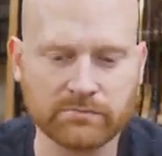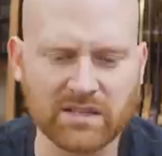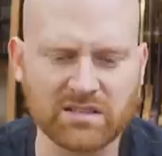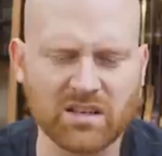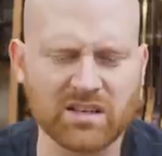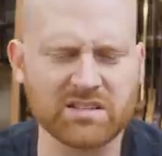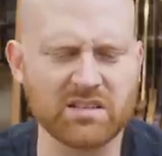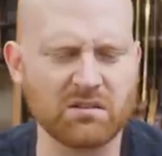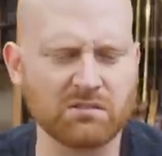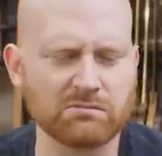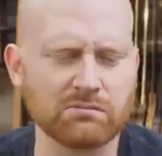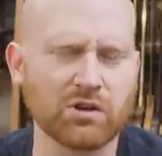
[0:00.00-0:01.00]
as long as you
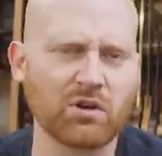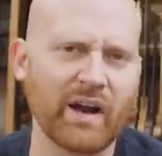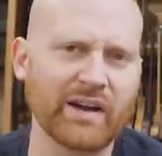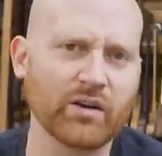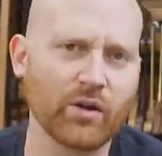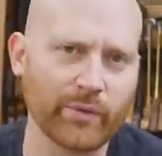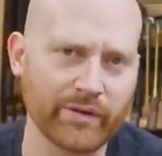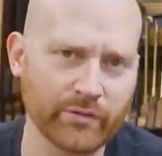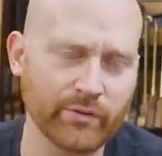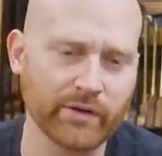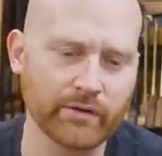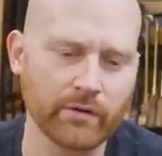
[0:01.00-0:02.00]
don't grind all the way
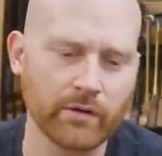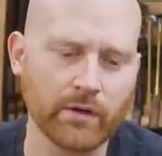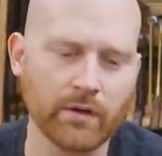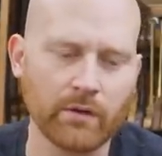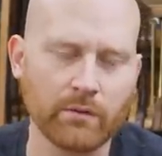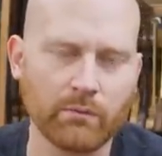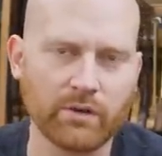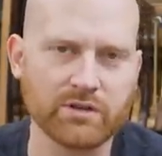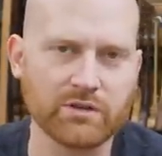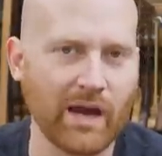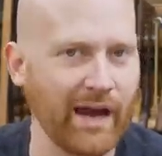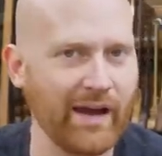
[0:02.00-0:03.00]
through it,
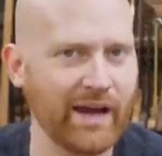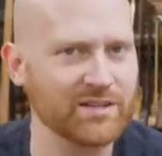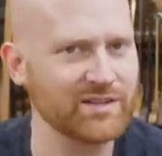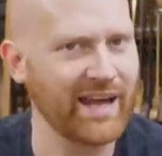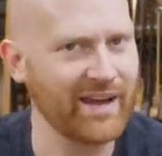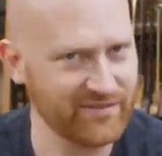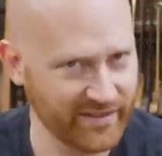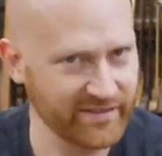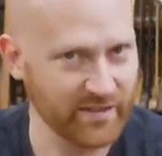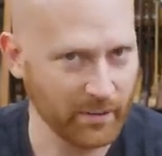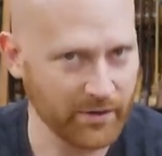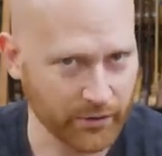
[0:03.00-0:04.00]
which I actually have seen
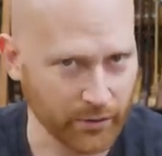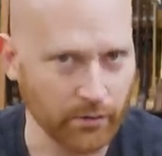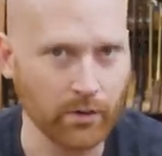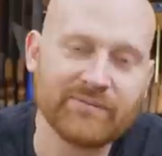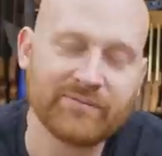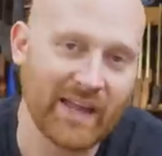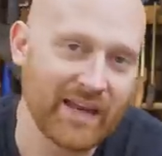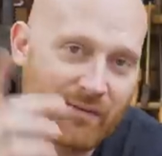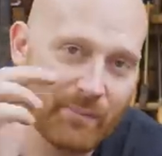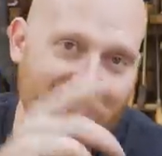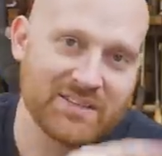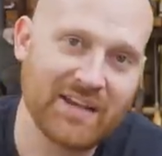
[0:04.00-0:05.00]
someone do. And if
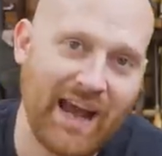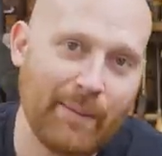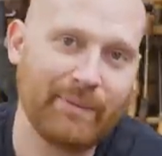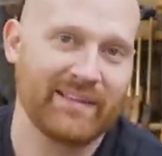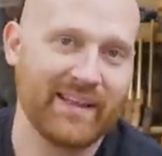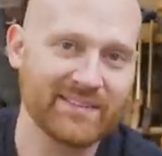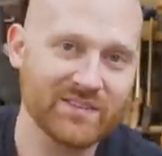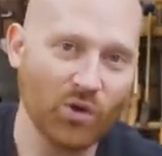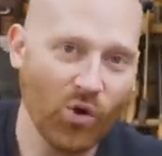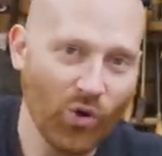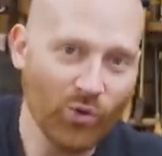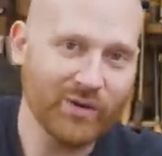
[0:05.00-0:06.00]
it makes you happy, that's the whole